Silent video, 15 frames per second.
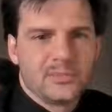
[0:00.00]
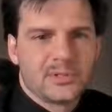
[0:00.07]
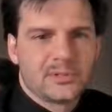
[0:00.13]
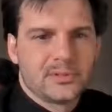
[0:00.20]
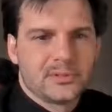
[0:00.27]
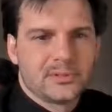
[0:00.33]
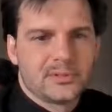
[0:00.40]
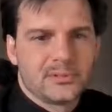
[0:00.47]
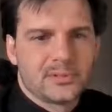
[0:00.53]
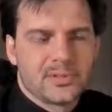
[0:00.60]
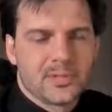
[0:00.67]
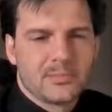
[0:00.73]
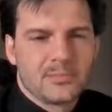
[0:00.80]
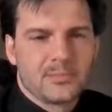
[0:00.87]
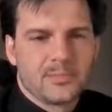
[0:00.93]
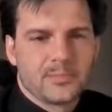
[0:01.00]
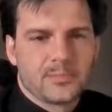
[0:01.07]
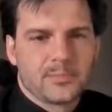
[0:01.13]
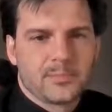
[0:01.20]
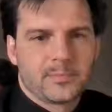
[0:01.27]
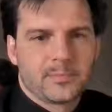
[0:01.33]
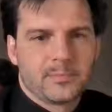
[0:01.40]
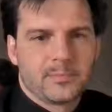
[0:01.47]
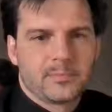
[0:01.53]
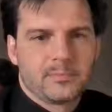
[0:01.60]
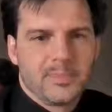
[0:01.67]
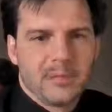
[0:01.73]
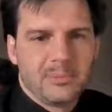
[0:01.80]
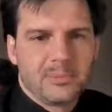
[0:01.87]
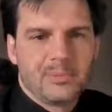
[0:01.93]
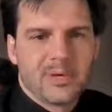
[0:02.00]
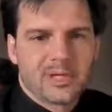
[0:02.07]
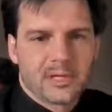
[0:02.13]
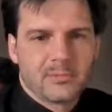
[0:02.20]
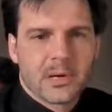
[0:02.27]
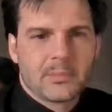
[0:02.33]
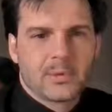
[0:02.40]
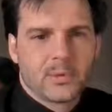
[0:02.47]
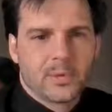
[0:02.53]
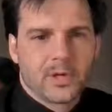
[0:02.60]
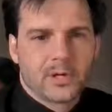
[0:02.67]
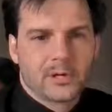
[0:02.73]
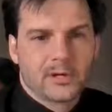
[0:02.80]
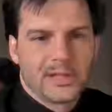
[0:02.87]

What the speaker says: But some people pick them up quicker,